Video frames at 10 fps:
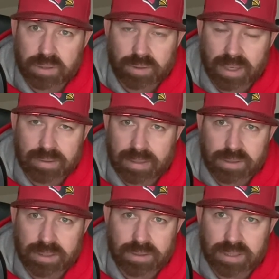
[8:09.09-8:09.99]
You're not
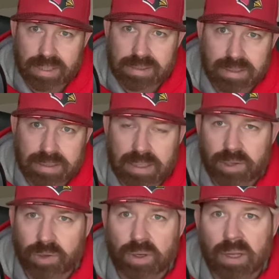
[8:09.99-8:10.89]
ingesting it.
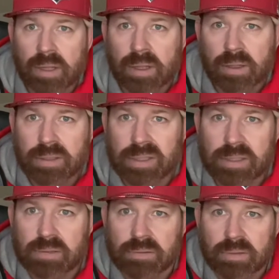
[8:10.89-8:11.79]
You're
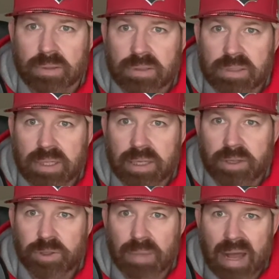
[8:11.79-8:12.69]
just sitting
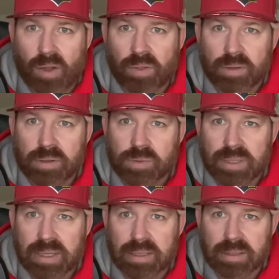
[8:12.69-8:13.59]
in your mouth. It's
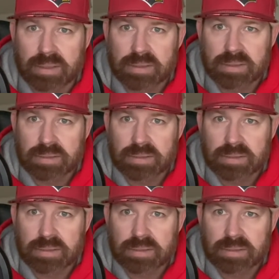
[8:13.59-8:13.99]
ridiculous.